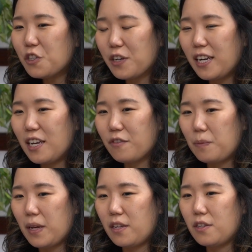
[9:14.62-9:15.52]
training
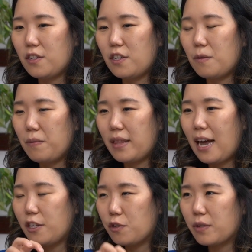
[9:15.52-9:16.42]
from the Institute, but
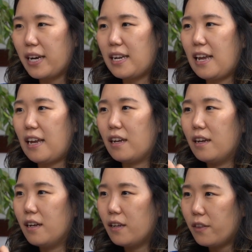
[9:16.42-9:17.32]
that training,
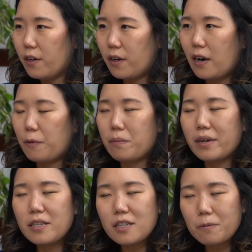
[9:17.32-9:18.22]
there are
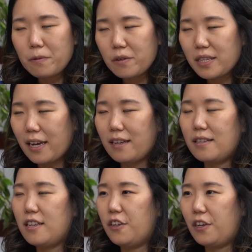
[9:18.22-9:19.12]
principles that
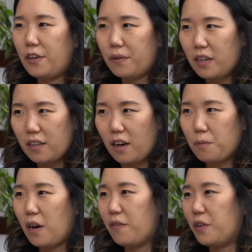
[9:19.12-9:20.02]
continue in
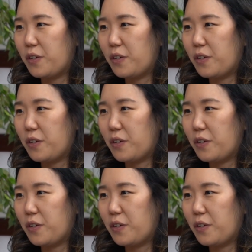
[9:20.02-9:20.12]
nonprofit